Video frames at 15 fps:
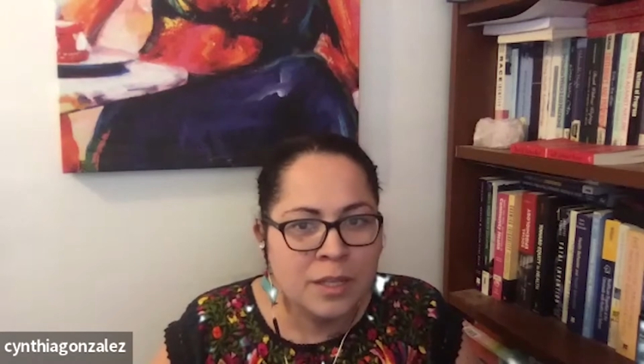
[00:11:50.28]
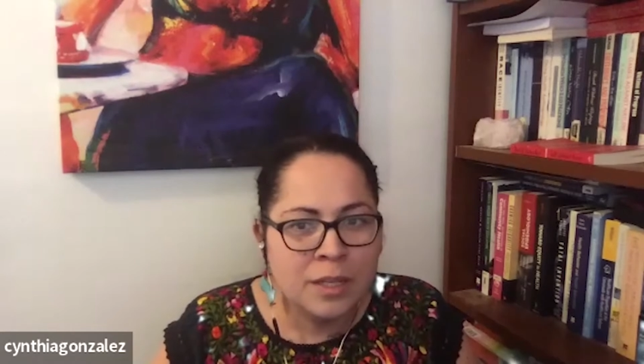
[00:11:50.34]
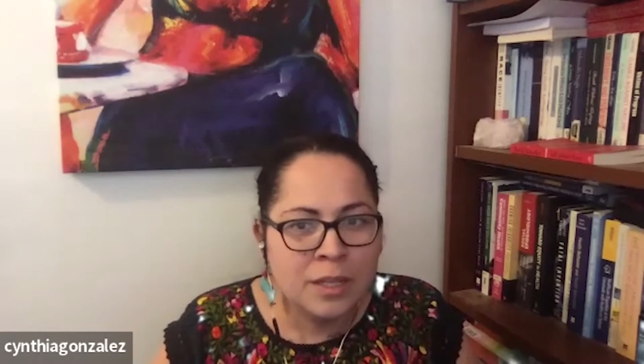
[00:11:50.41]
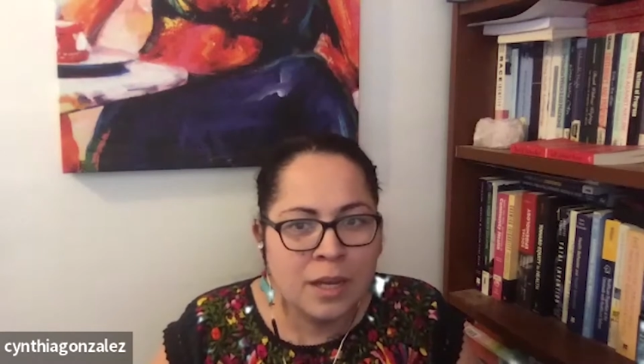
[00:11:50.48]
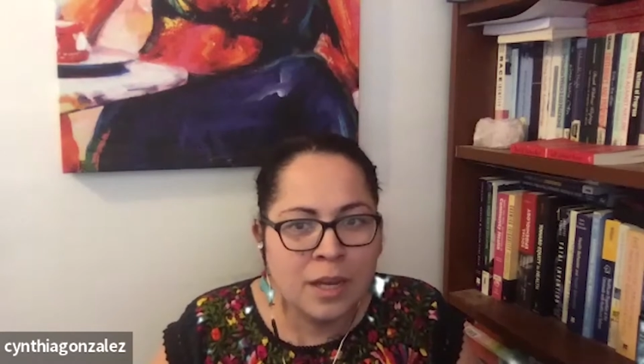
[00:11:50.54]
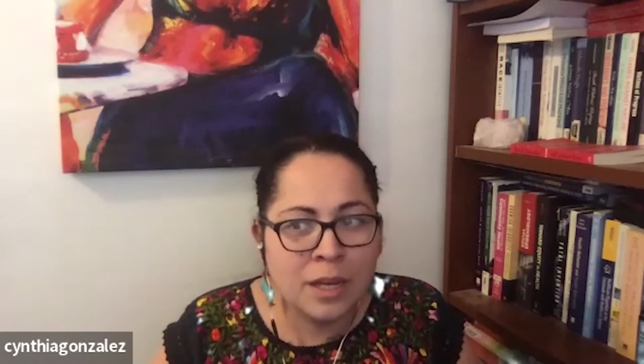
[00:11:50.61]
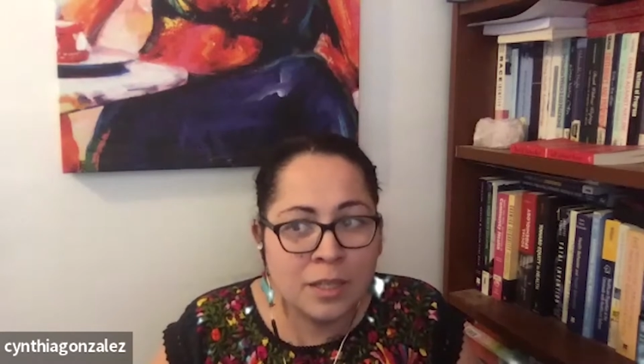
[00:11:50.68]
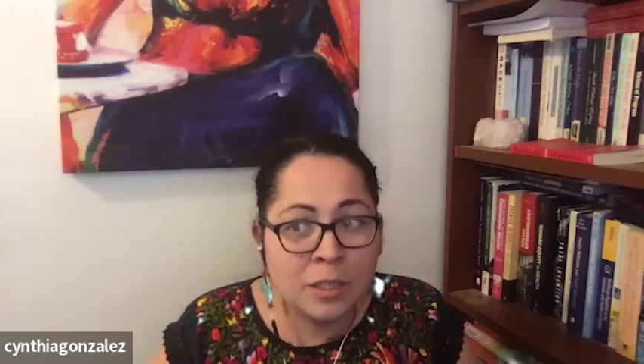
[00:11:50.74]

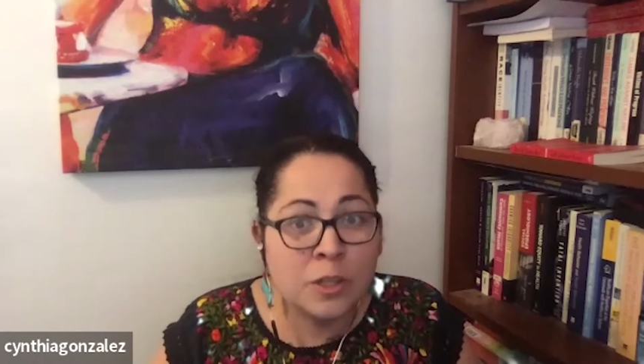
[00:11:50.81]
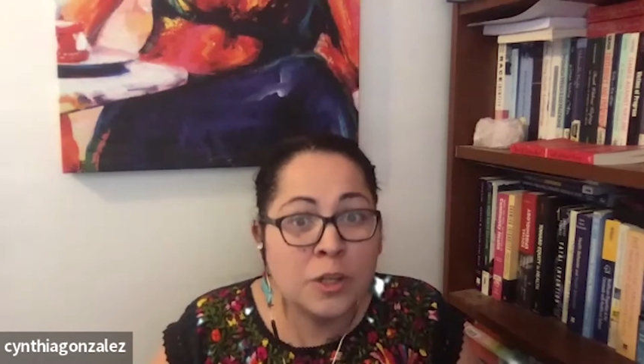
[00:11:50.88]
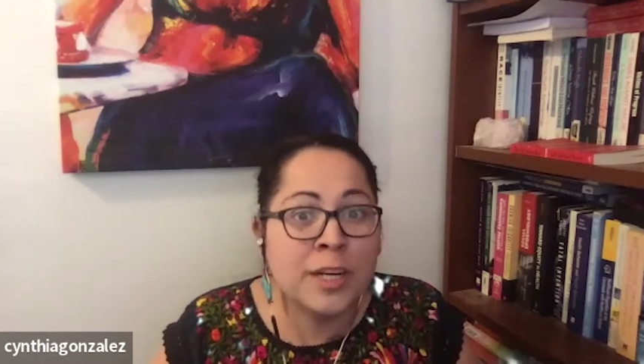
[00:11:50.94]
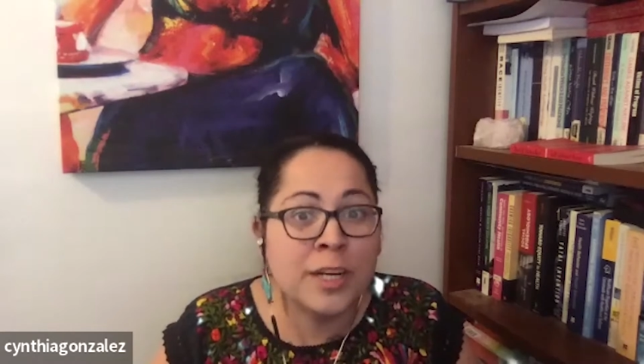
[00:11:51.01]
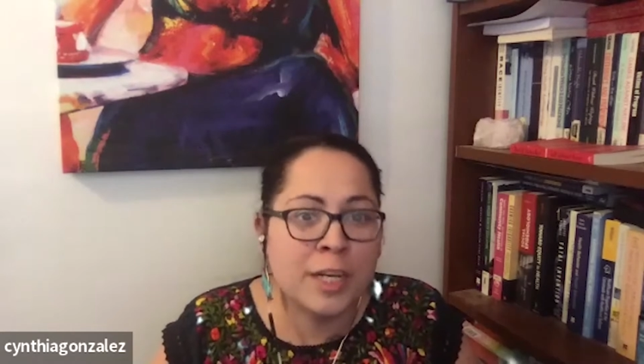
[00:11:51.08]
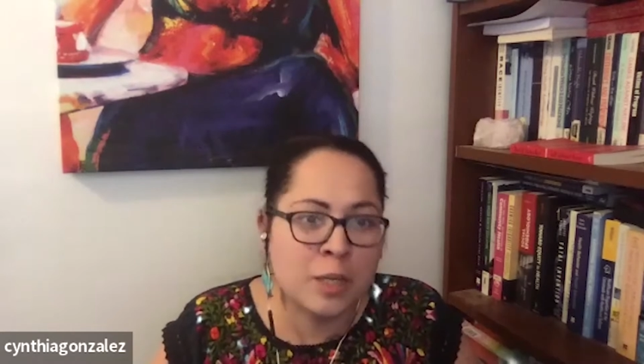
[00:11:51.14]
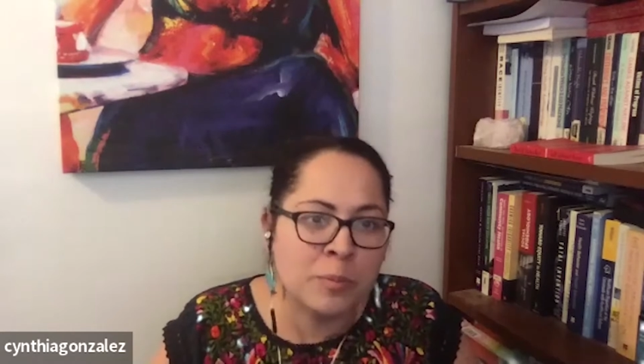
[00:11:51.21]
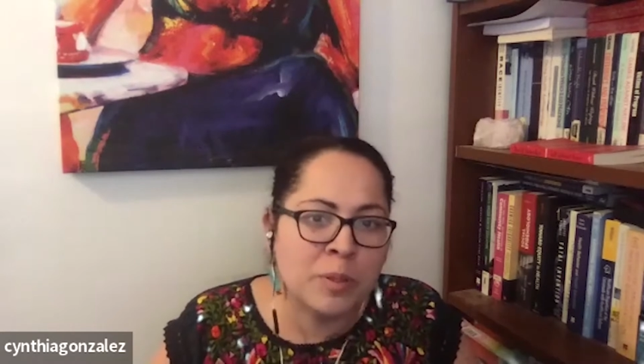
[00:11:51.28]
learn
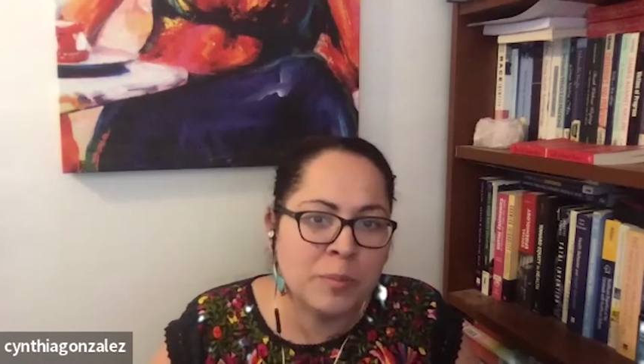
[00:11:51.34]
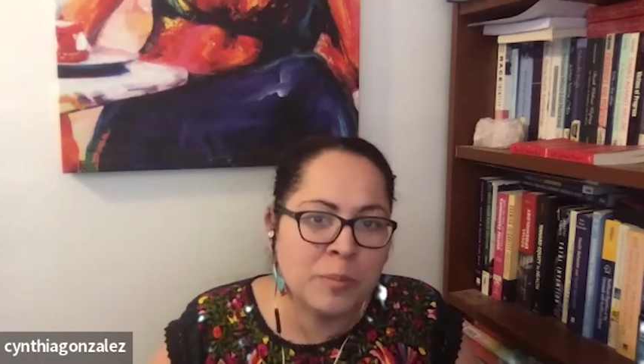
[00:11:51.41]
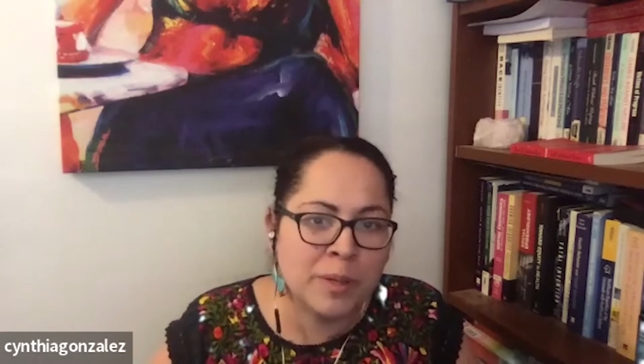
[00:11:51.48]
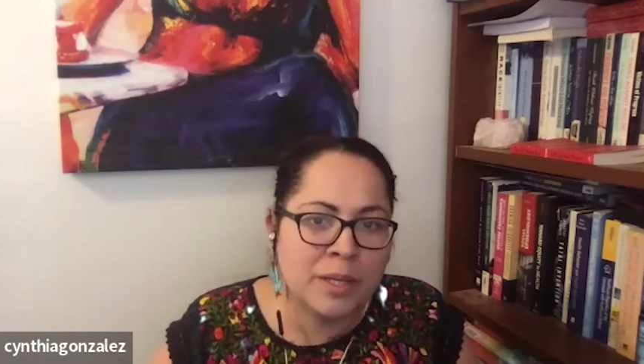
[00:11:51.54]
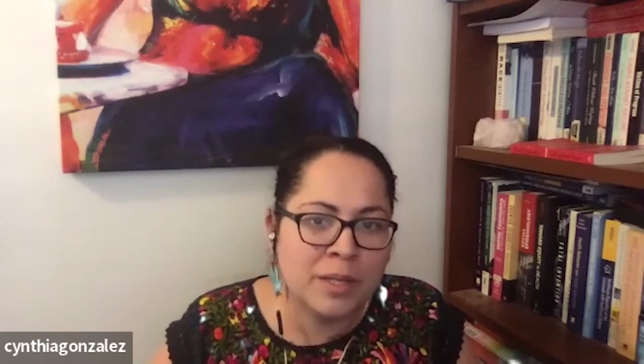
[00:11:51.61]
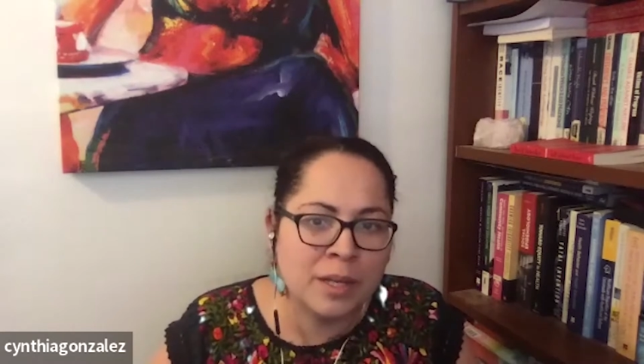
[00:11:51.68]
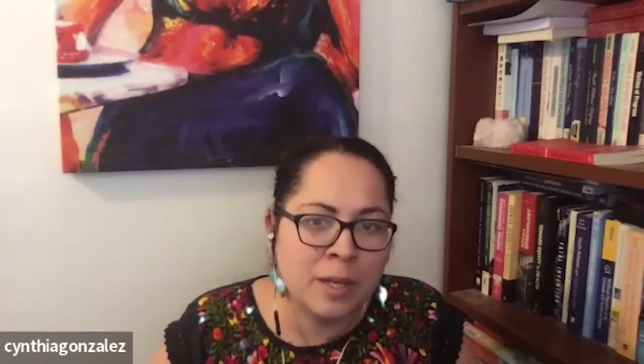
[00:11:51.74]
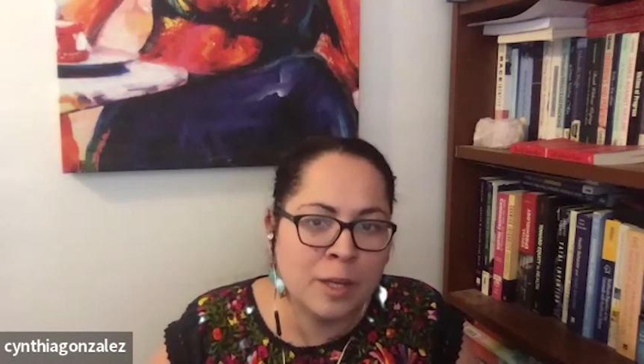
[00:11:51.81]
and implement
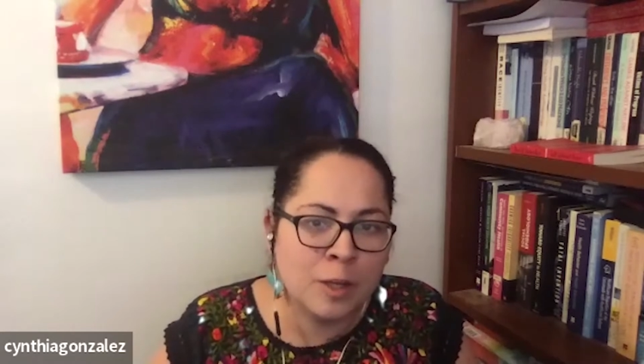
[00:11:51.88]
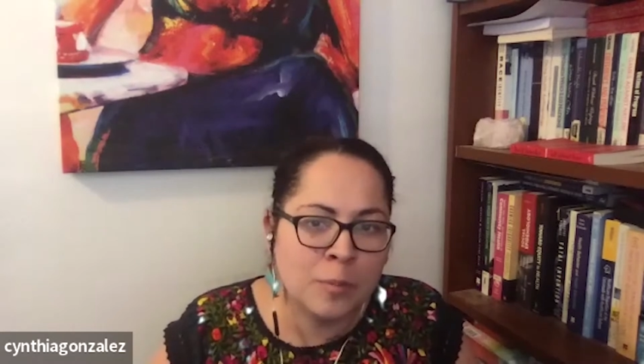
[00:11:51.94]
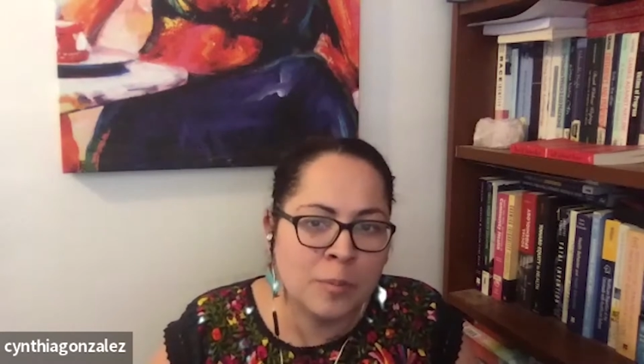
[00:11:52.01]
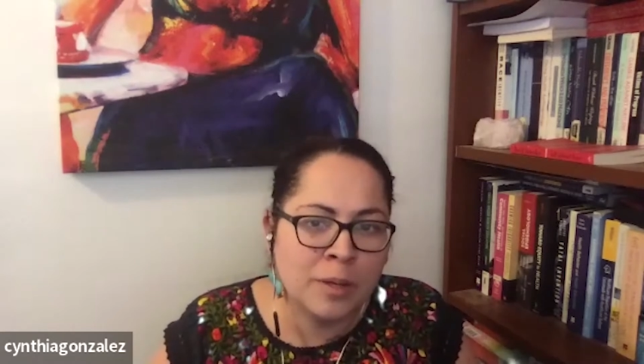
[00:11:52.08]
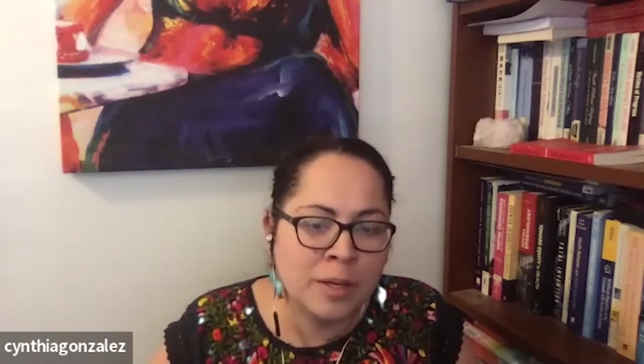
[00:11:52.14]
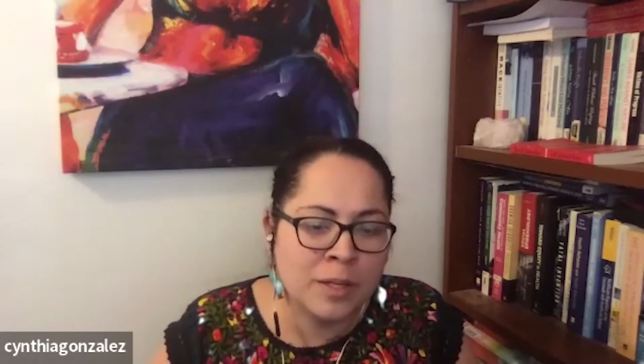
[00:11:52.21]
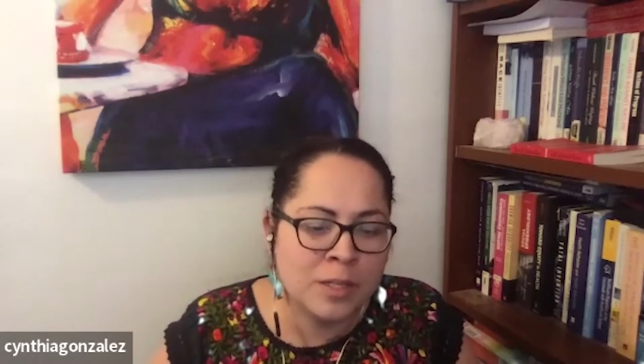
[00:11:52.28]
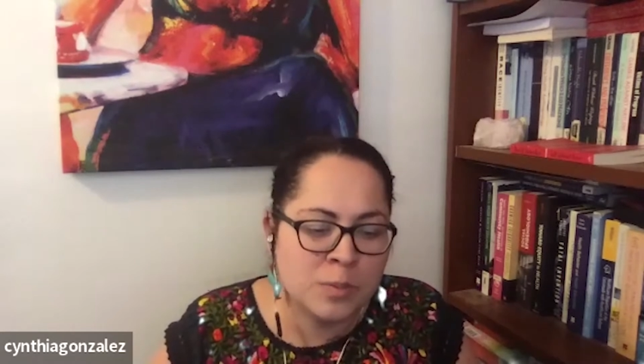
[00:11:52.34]

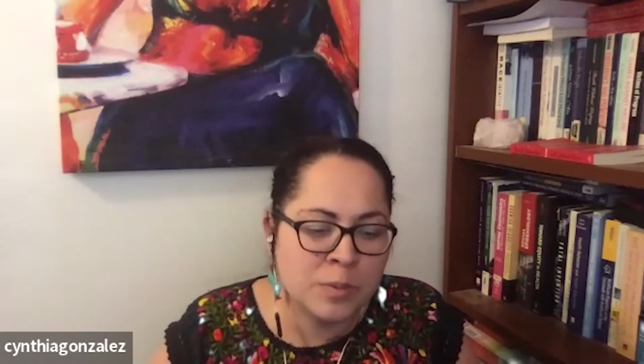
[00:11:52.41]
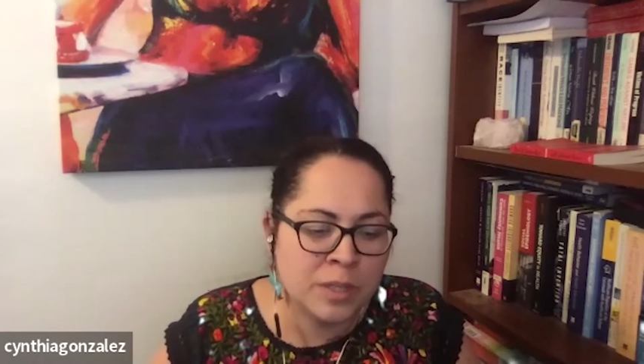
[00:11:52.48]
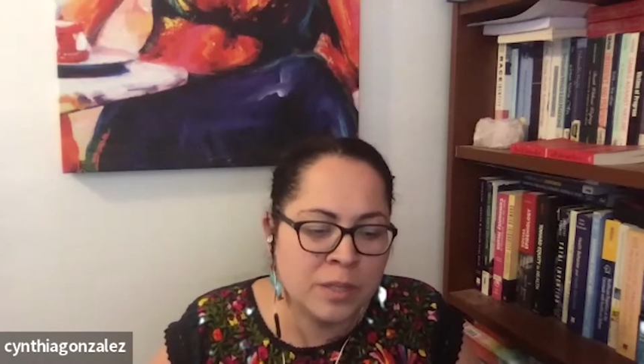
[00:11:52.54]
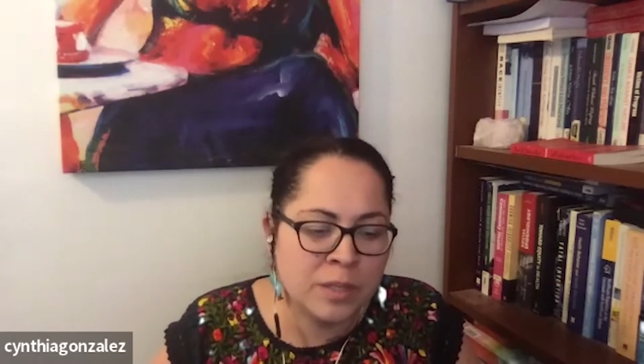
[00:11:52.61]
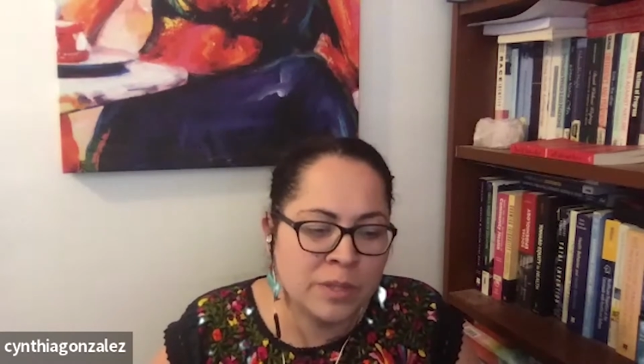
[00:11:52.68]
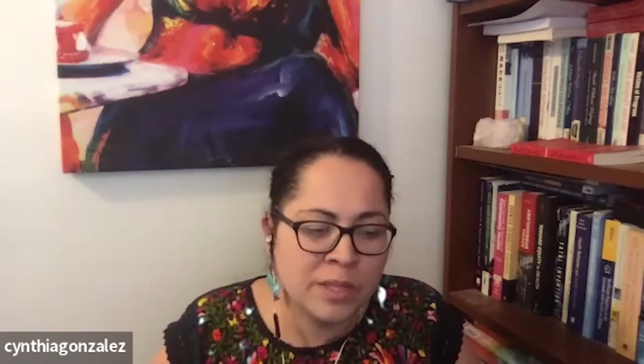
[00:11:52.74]
as we